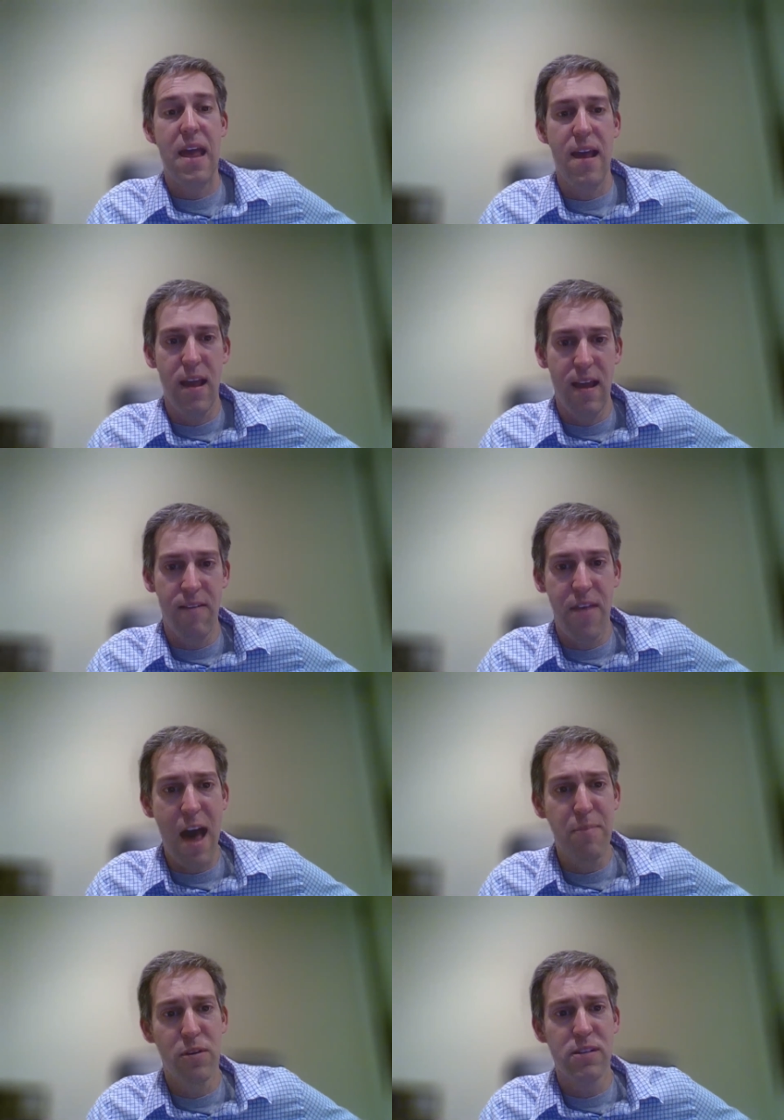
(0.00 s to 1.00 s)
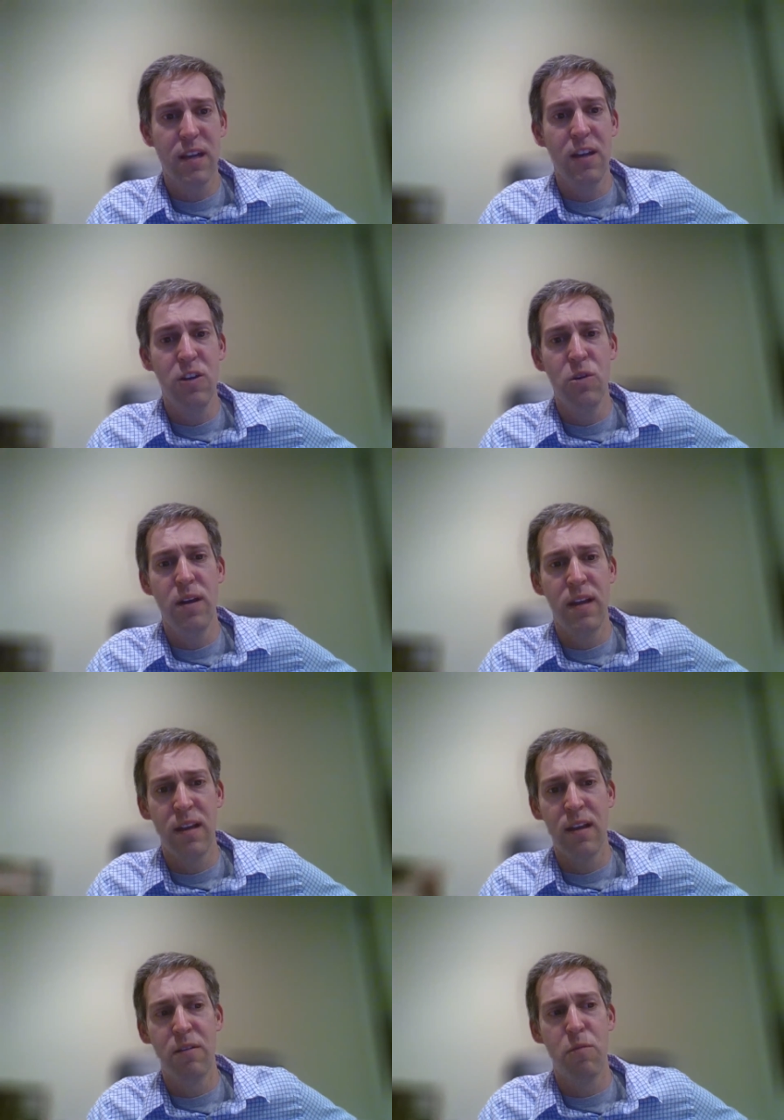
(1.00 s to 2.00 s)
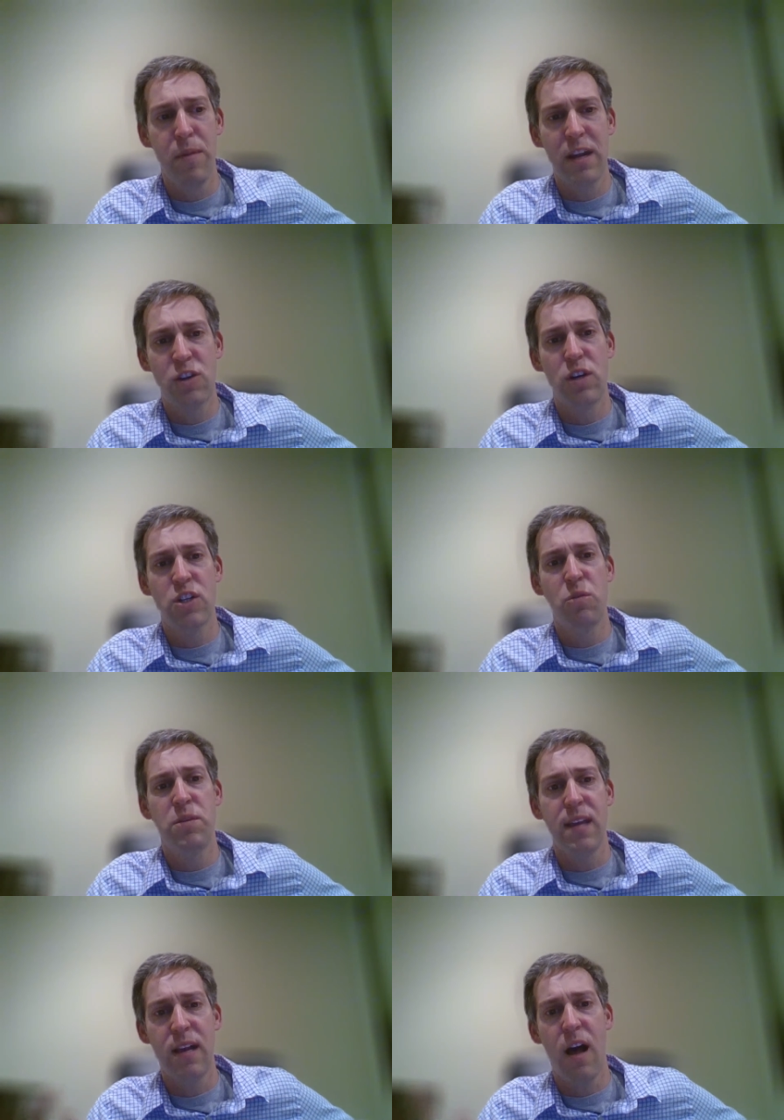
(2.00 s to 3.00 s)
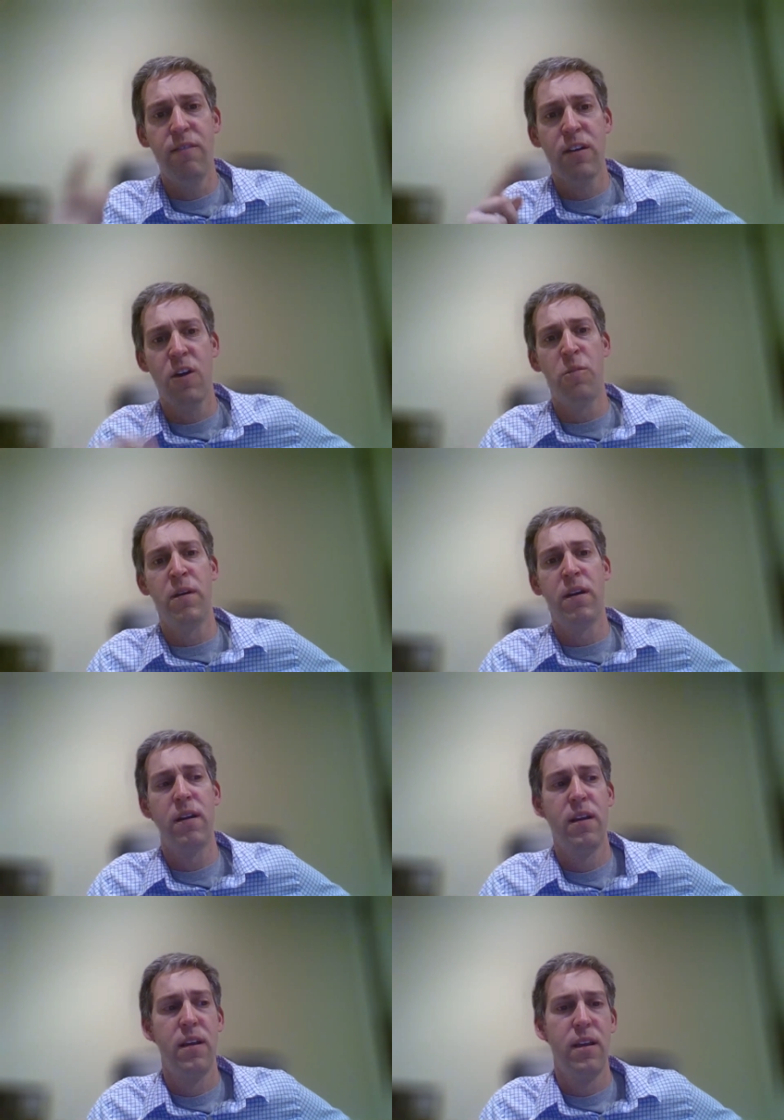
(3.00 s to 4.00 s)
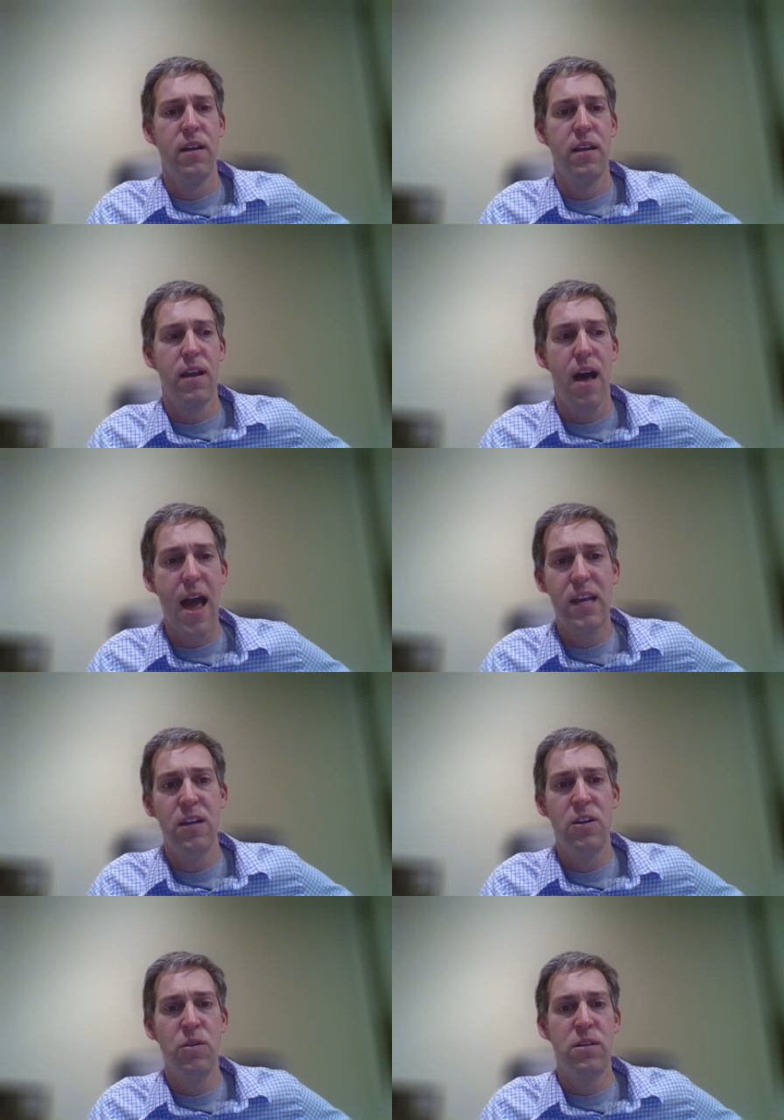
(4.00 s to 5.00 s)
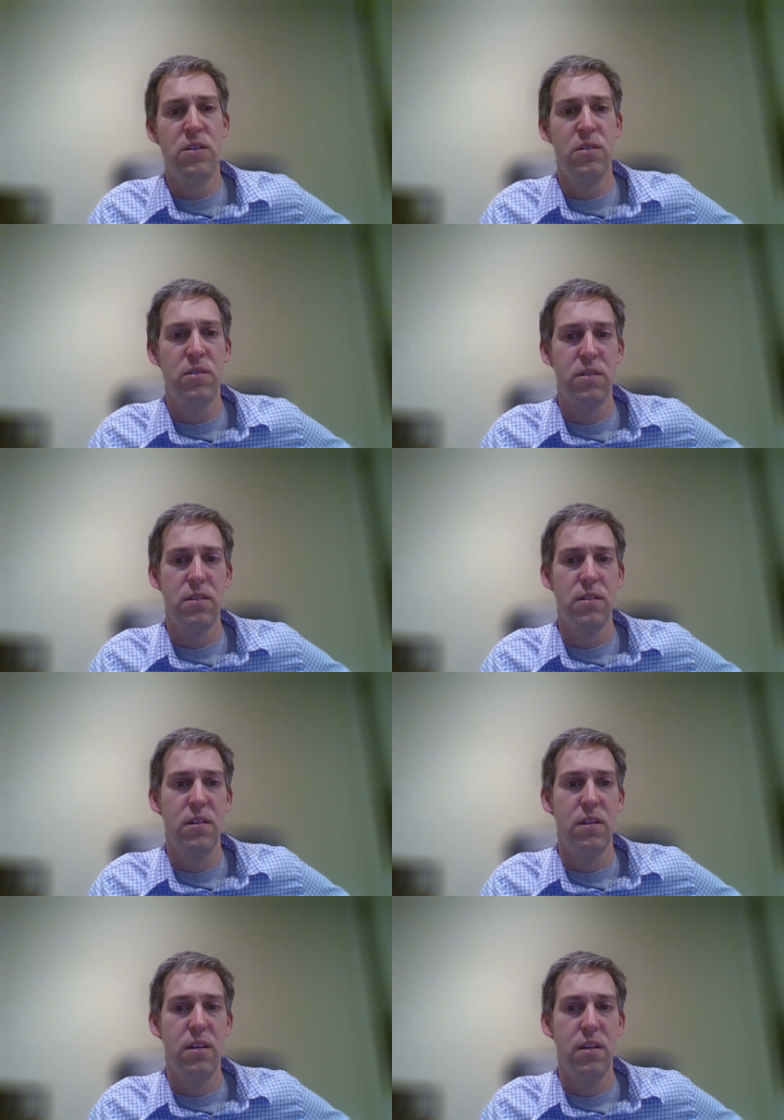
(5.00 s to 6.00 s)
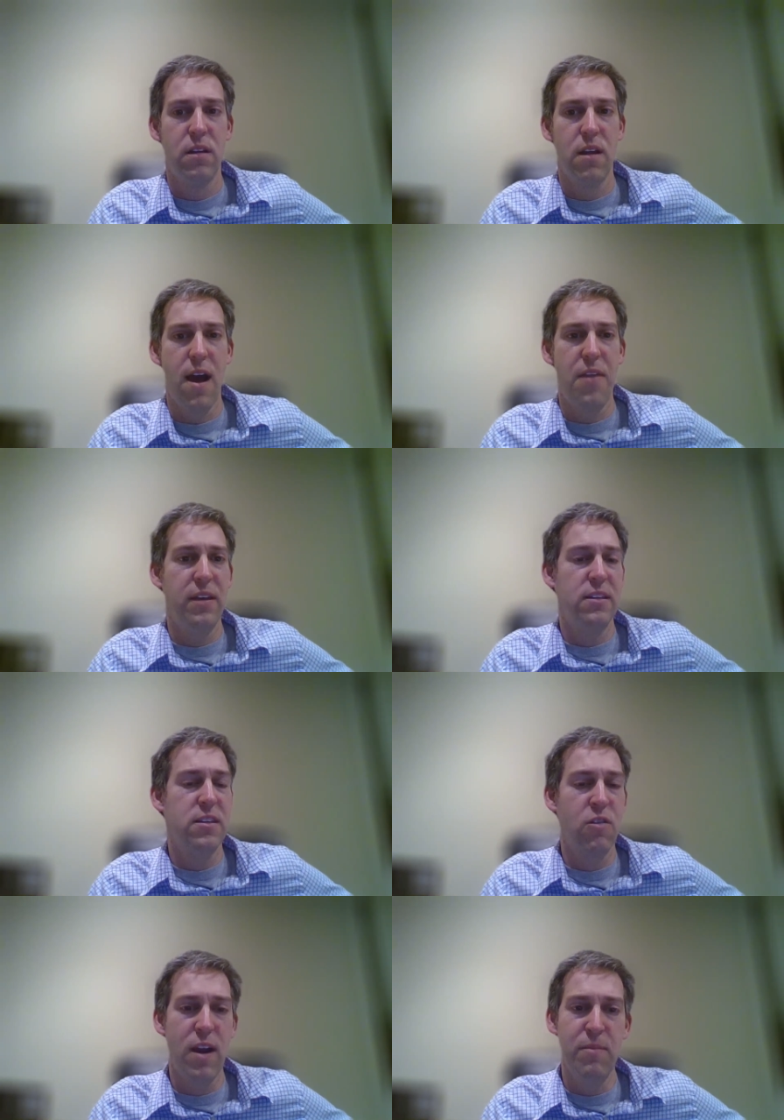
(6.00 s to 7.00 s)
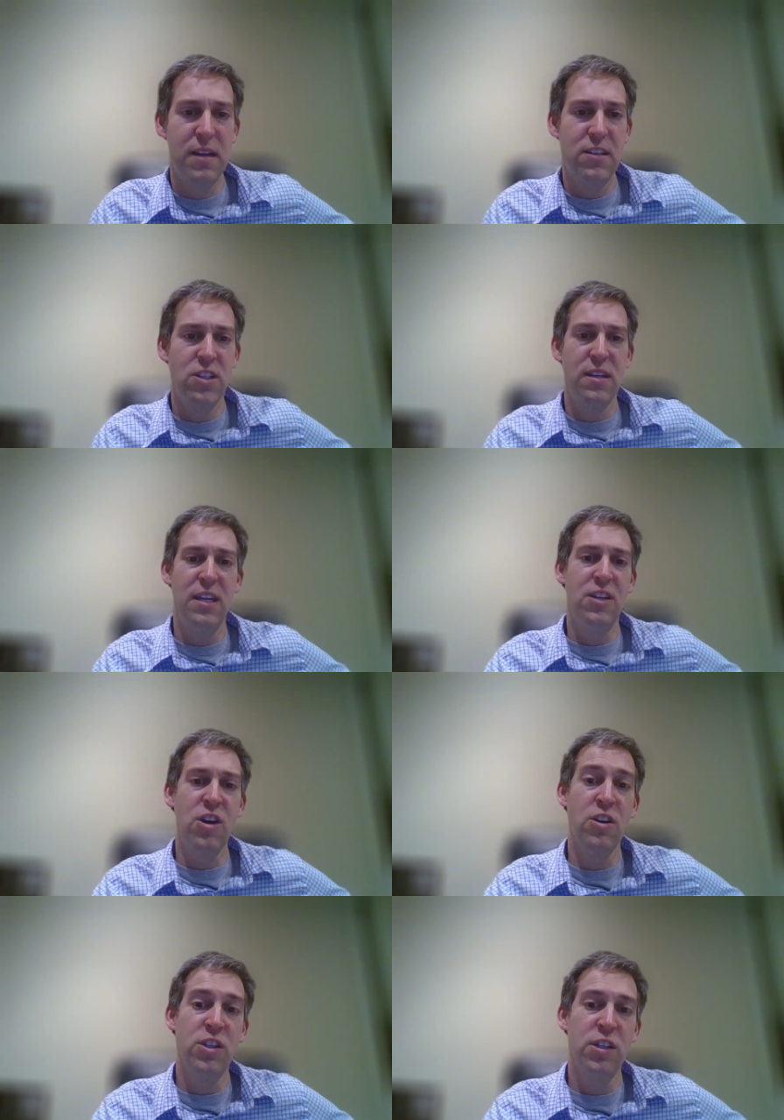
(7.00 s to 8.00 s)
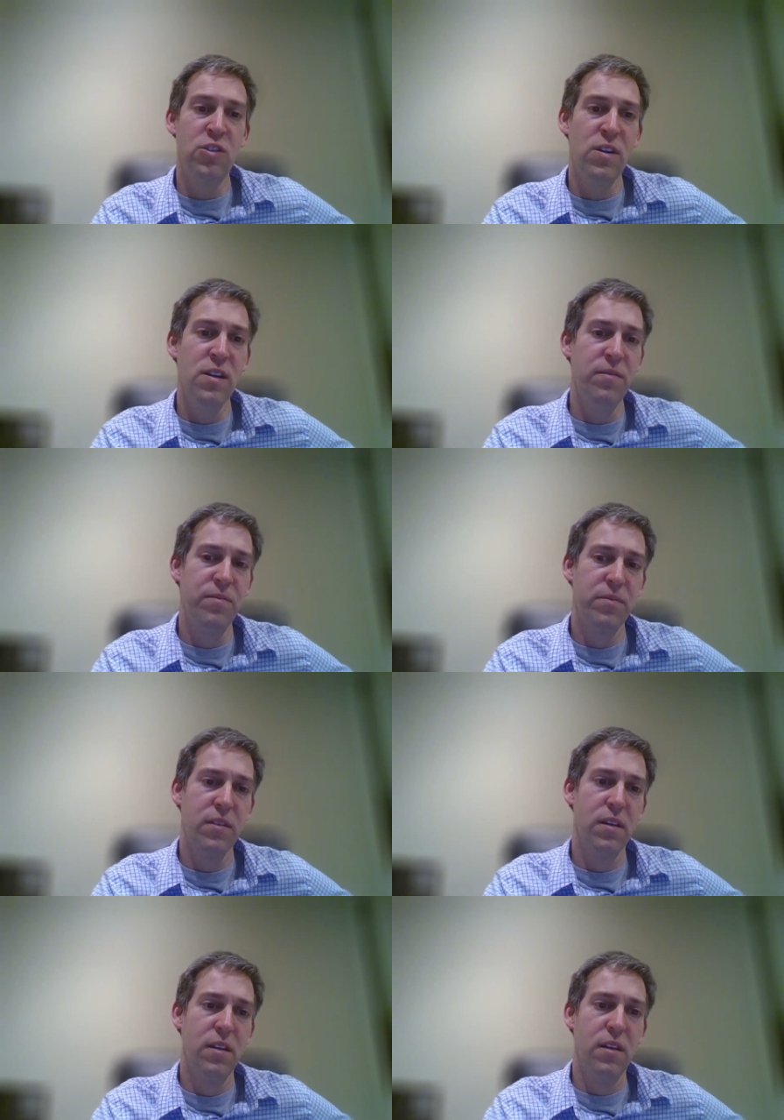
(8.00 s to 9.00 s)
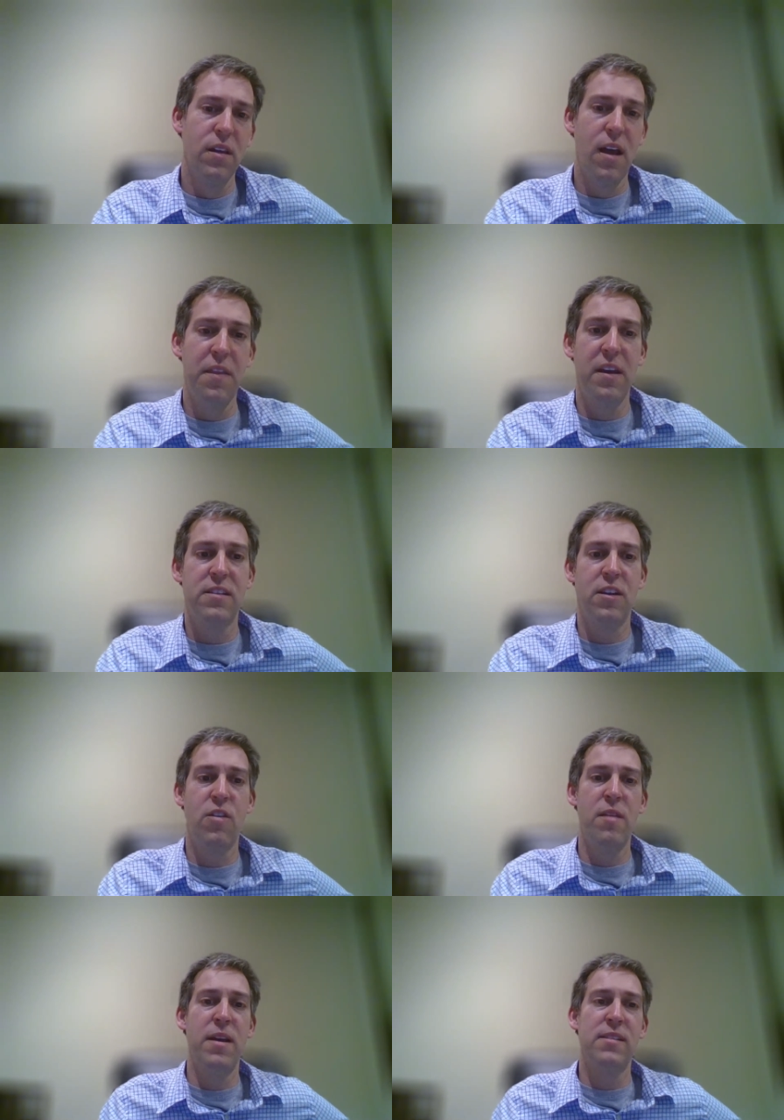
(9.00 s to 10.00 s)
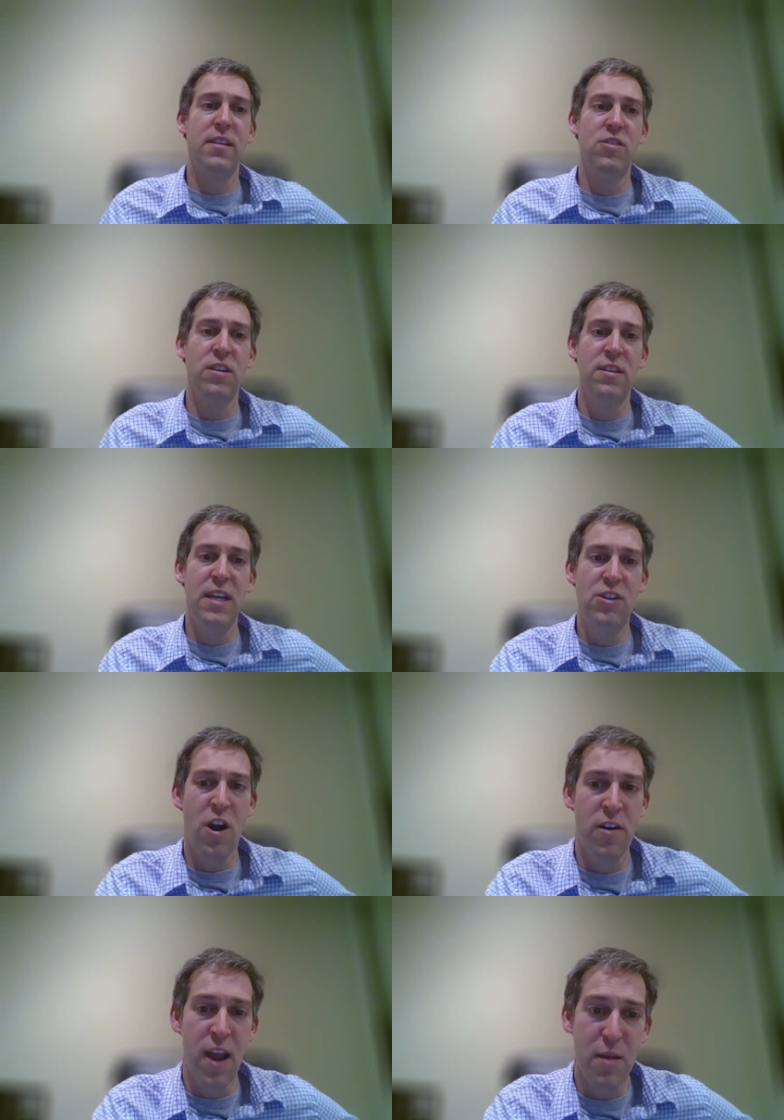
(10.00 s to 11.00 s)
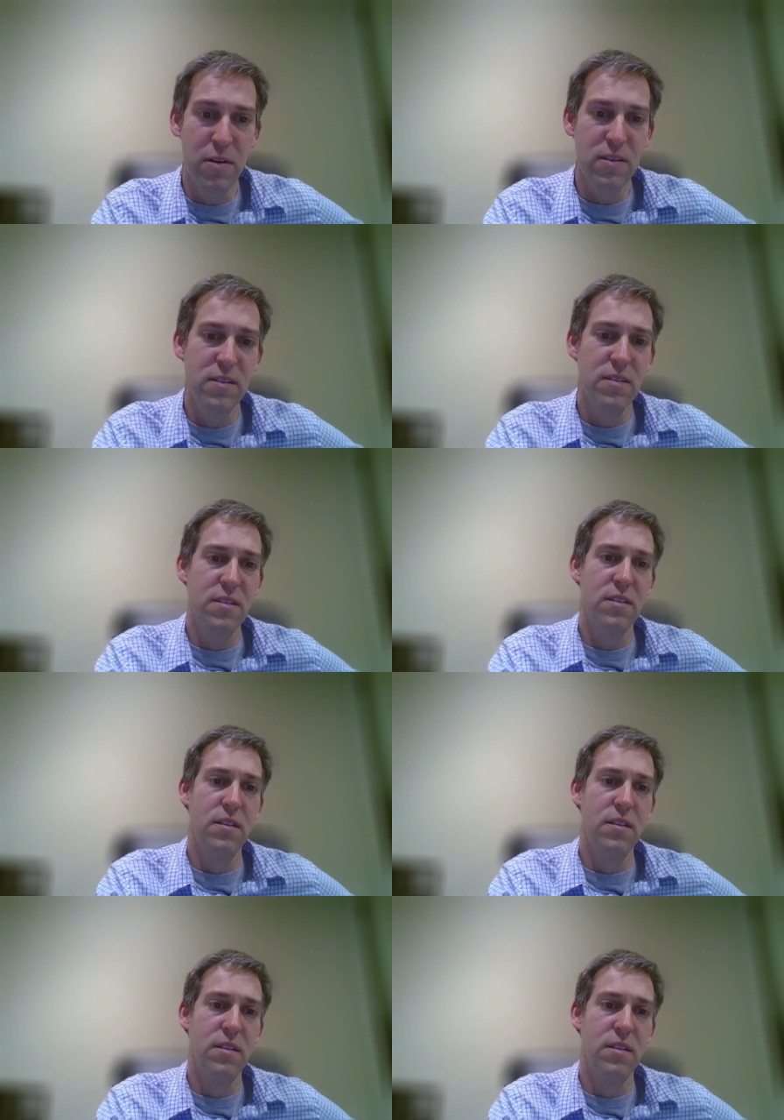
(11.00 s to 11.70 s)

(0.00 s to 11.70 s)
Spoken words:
If that person can do it, in the rabbinic tradition, we say, kal v'chomer. I can do it too. I think it's a great message to teach our children. I think it's a great message to teach our neighbors.